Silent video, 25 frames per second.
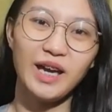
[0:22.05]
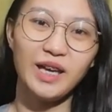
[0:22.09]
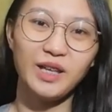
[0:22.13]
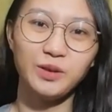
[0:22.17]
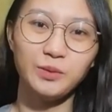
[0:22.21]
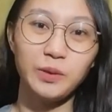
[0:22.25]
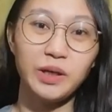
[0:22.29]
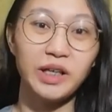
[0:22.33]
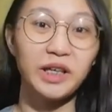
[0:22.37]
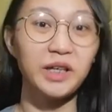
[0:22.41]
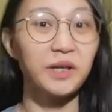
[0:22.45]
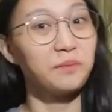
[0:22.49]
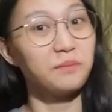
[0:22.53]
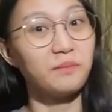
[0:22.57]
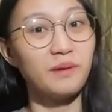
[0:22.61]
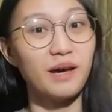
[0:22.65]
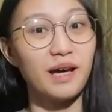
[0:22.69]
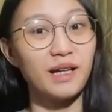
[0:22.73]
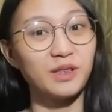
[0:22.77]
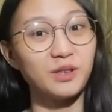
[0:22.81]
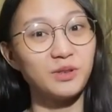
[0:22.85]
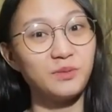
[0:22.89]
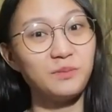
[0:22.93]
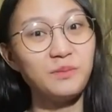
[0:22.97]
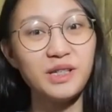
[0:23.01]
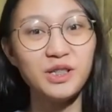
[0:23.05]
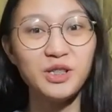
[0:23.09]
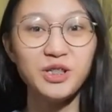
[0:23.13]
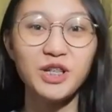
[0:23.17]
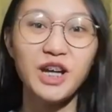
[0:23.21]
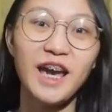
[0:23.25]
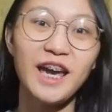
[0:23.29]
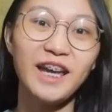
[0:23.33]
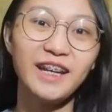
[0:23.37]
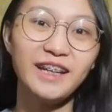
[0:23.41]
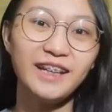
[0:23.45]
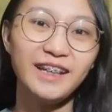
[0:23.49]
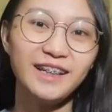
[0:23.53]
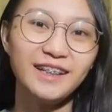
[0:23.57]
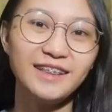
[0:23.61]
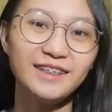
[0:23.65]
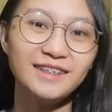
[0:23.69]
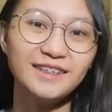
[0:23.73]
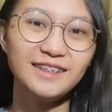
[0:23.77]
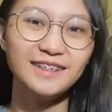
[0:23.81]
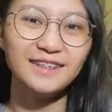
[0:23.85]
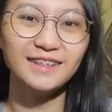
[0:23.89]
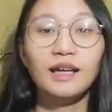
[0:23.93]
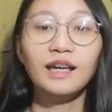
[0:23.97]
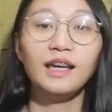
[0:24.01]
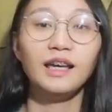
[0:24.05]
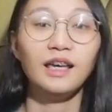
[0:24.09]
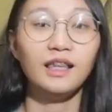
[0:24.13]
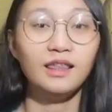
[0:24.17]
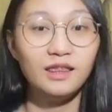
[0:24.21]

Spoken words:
and welcome back to my channel.